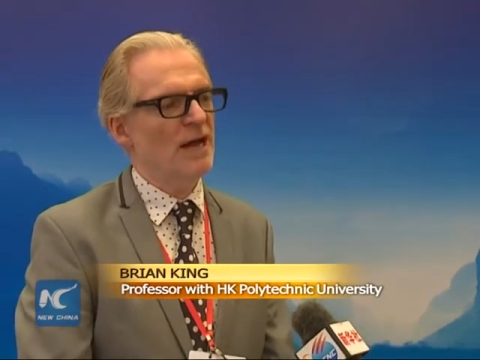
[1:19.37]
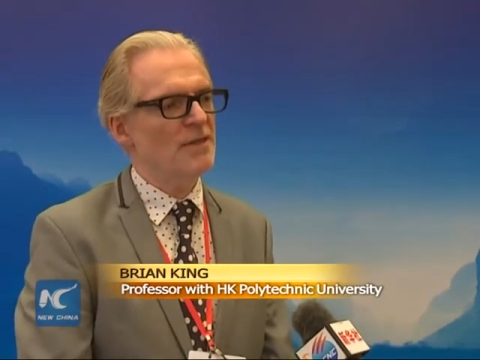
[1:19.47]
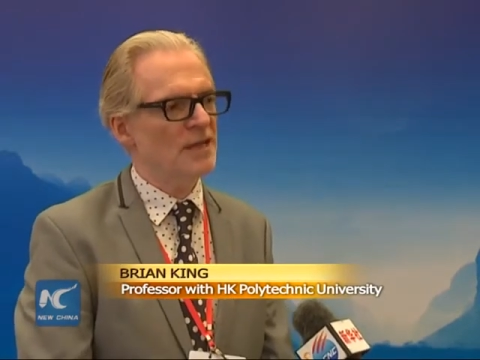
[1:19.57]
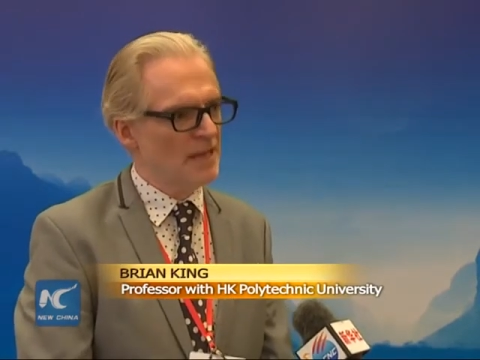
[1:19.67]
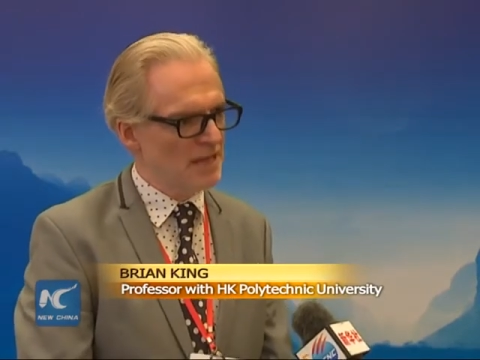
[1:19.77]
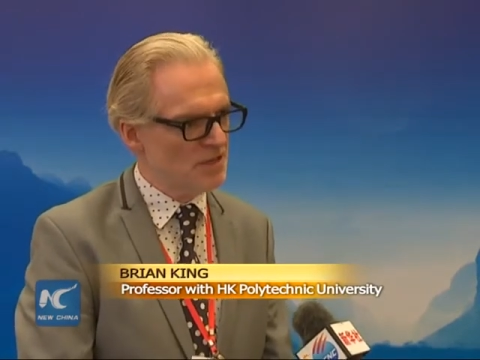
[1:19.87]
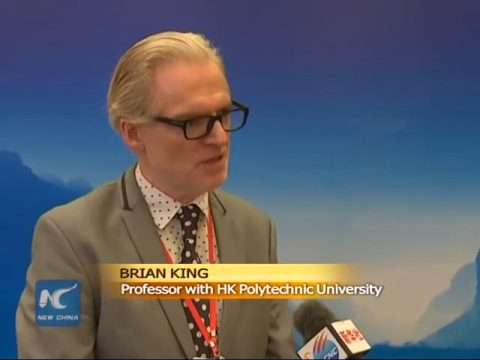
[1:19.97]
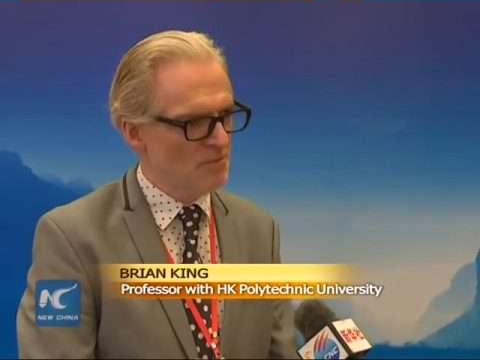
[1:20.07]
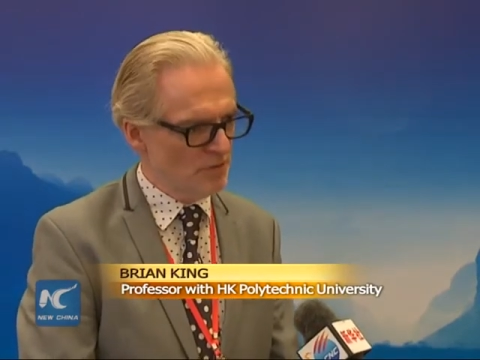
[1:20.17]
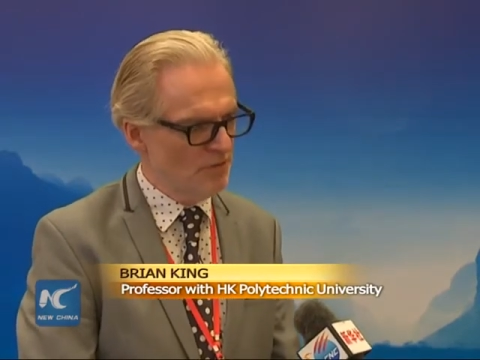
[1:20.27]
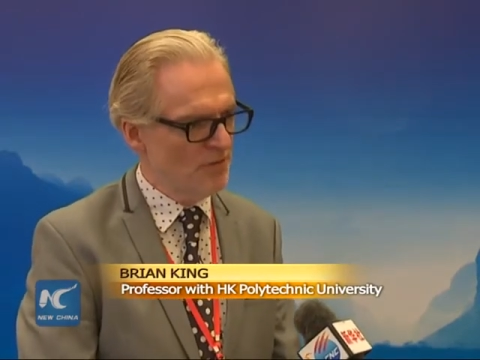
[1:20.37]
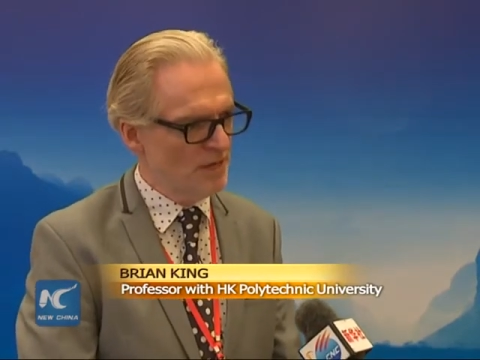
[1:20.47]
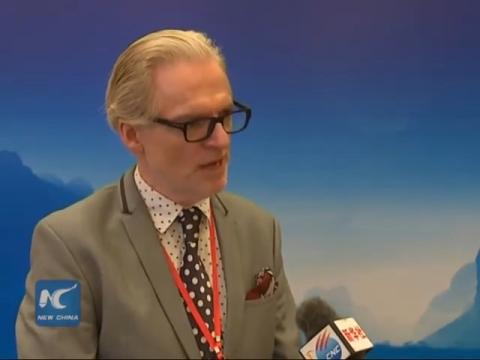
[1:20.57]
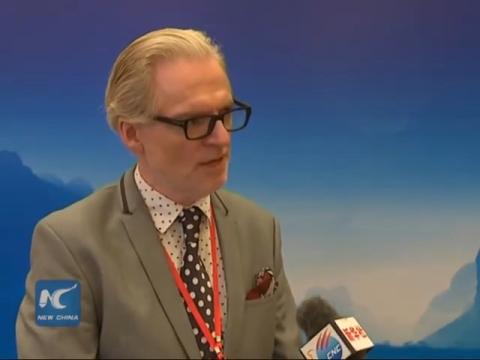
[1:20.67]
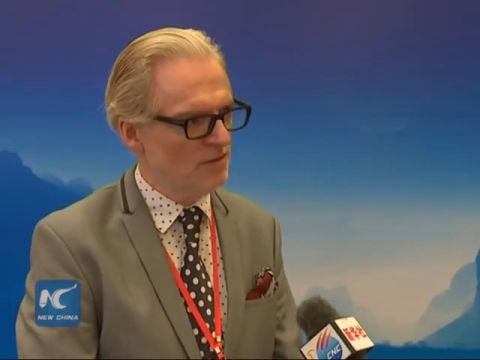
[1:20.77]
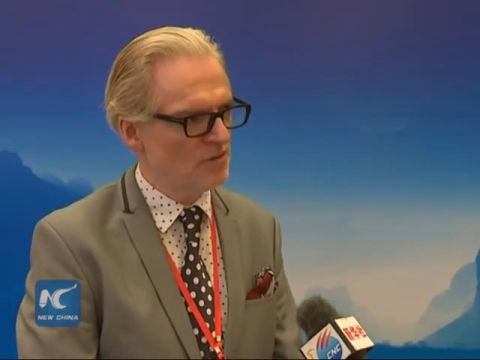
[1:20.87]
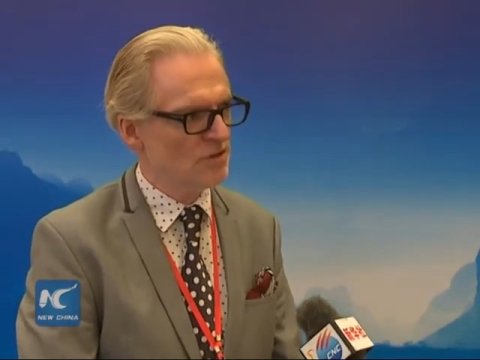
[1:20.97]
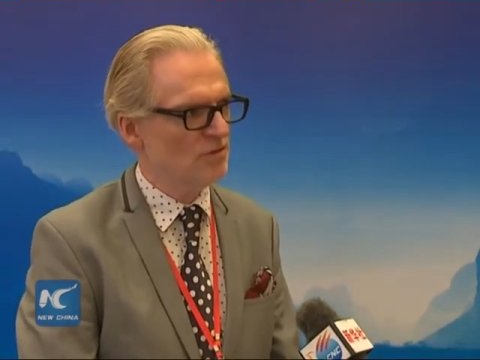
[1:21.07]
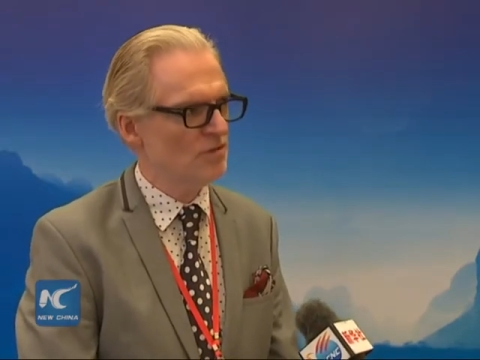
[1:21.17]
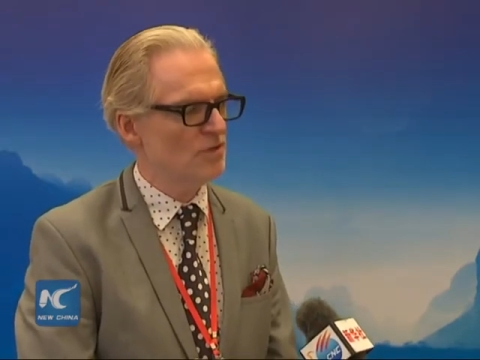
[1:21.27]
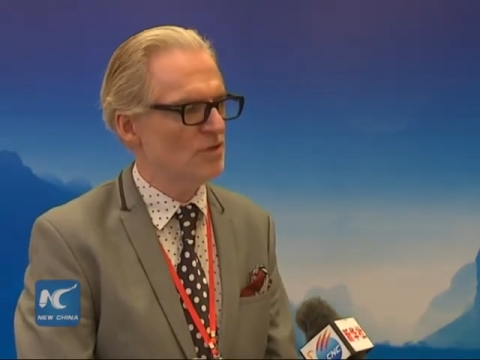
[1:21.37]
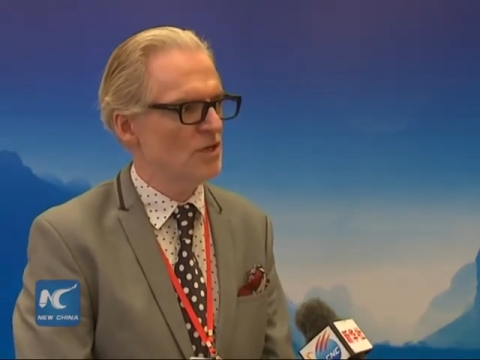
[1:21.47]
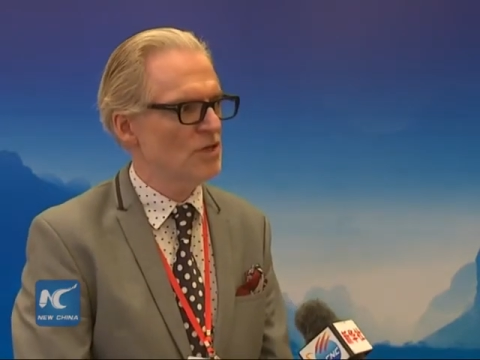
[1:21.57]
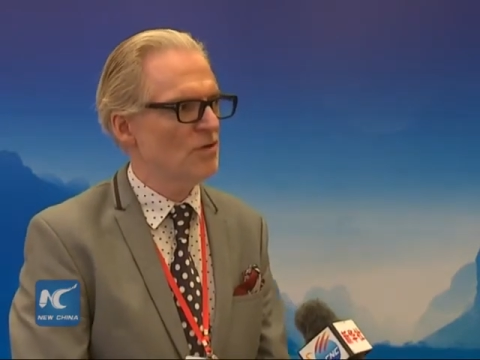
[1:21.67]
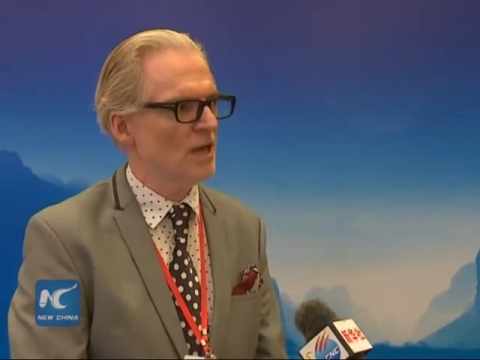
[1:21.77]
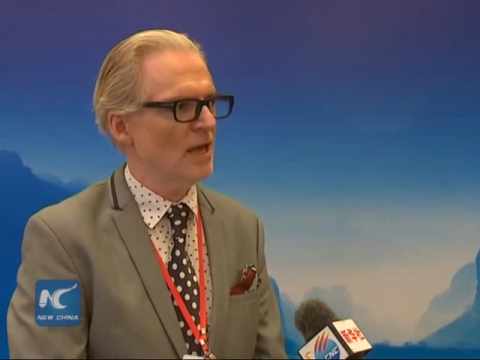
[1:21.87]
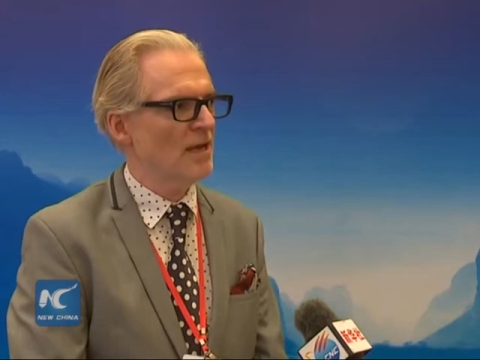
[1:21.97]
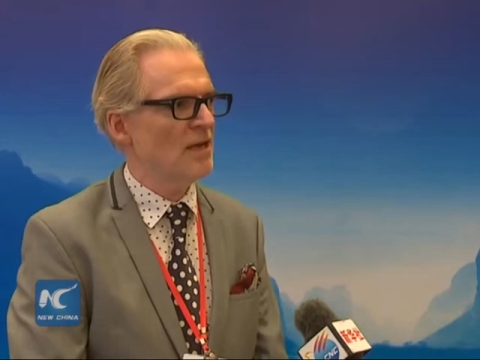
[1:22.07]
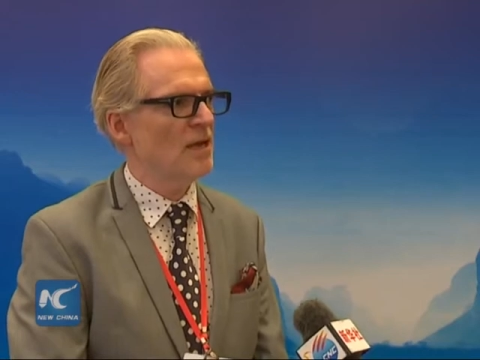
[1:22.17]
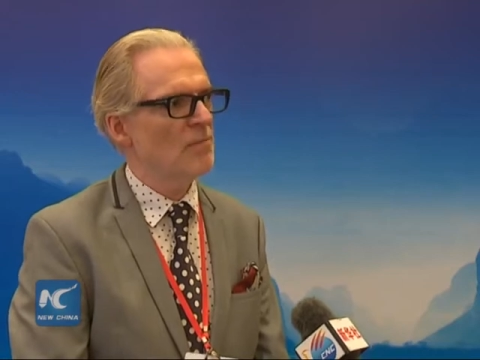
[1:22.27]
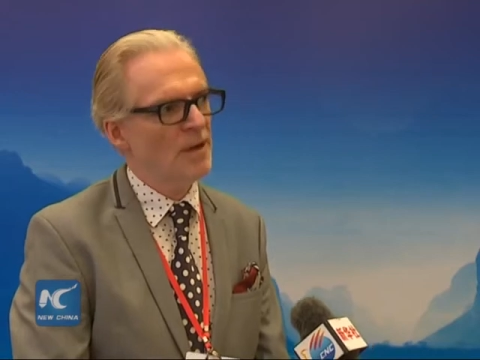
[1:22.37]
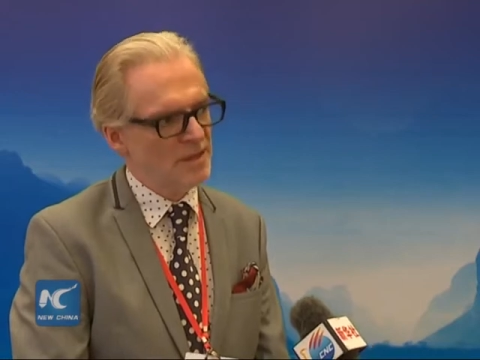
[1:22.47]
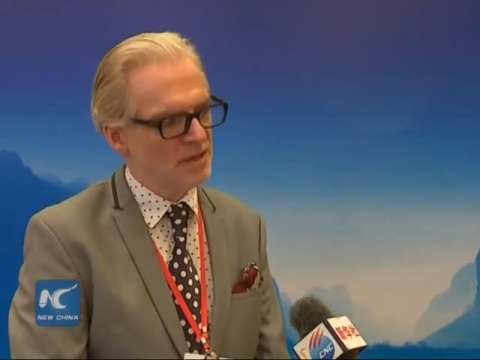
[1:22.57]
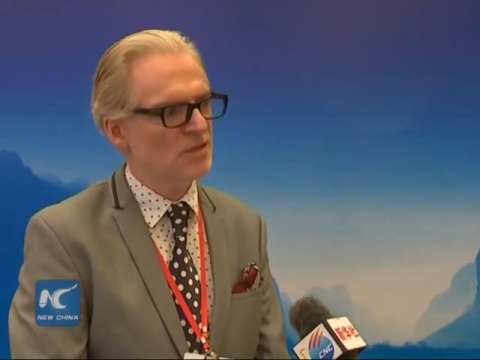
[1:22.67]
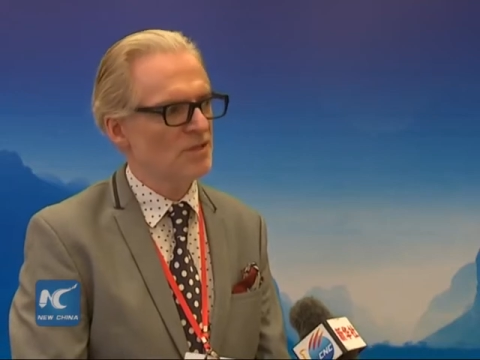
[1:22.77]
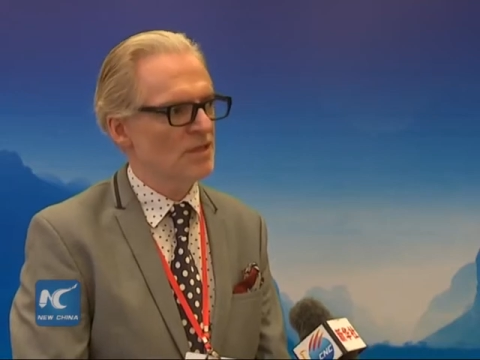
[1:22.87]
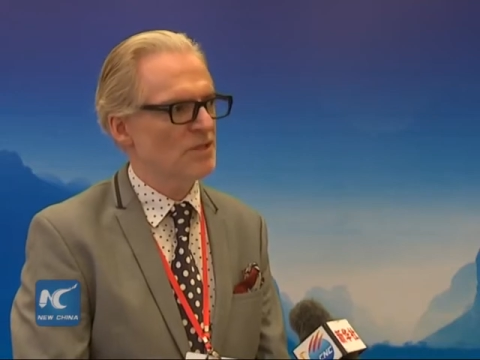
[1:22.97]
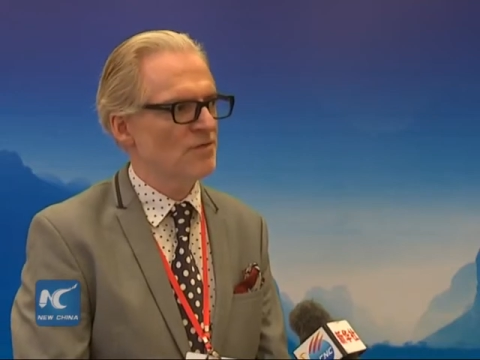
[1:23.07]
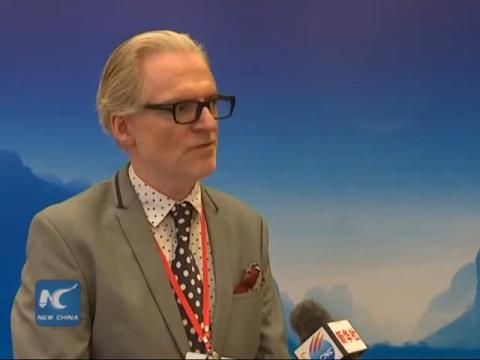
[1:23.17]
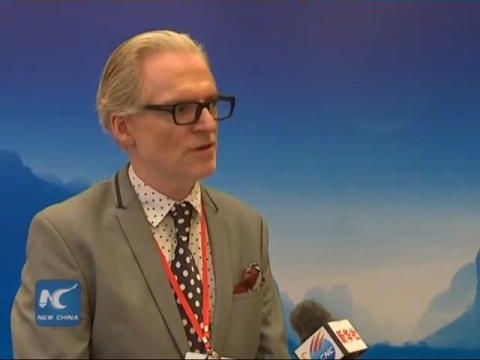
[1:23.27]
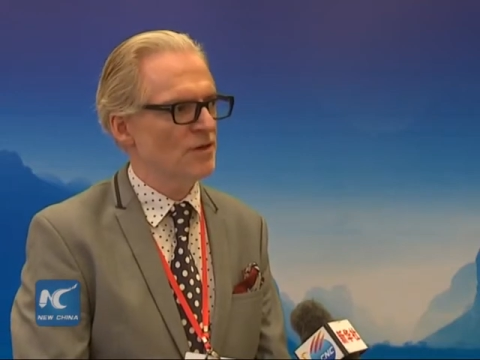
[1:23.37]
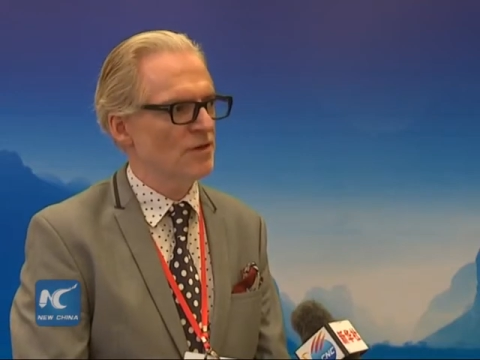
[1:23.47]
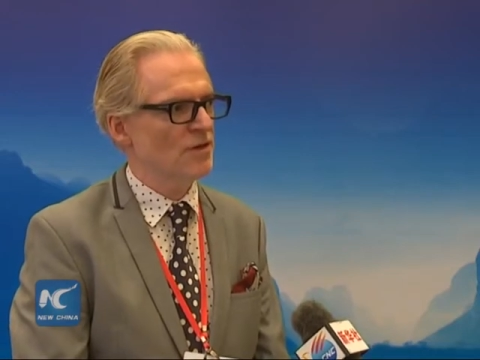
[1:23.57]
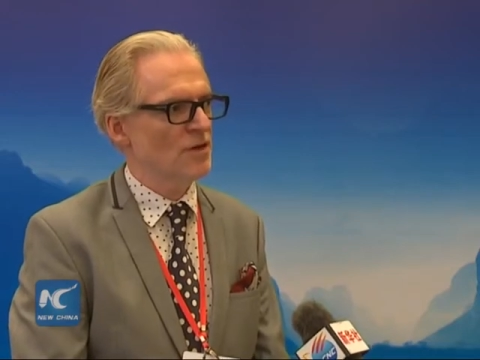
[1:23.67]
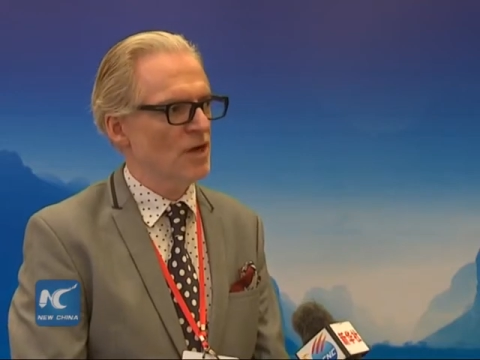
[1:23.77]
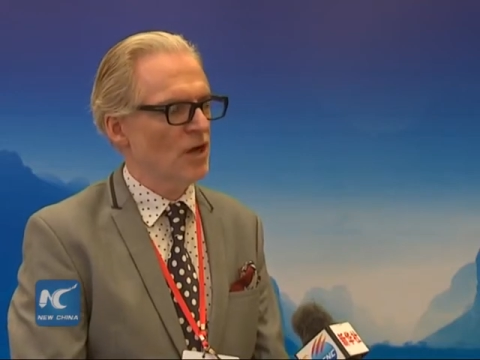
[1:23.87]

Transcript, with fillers: I think that is improving now to, to the UK, but there's there's further